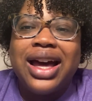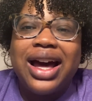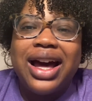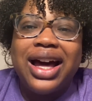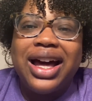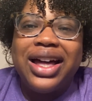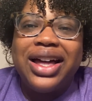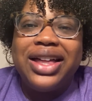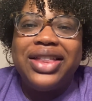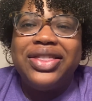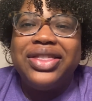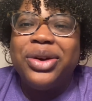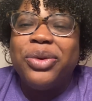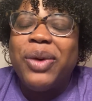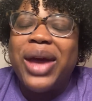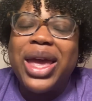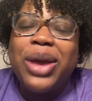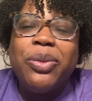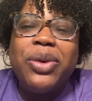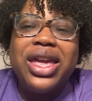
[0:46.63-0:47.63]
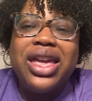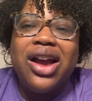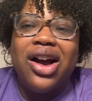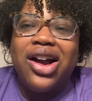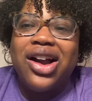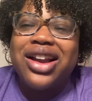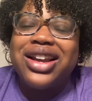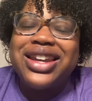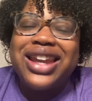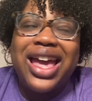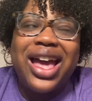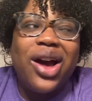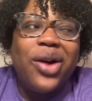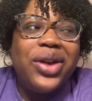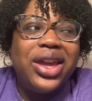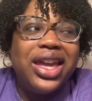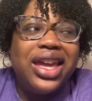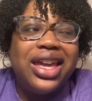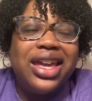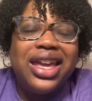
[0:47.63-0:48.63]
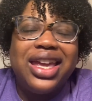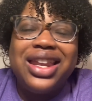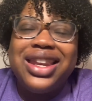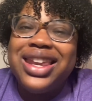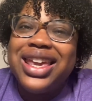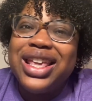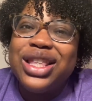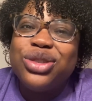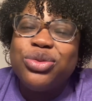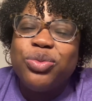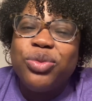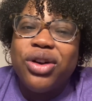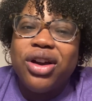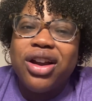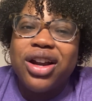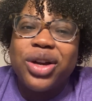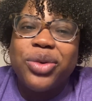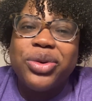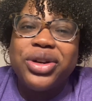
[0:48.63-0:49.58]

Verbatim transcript: Uh, the way we are now, it, it, needs work.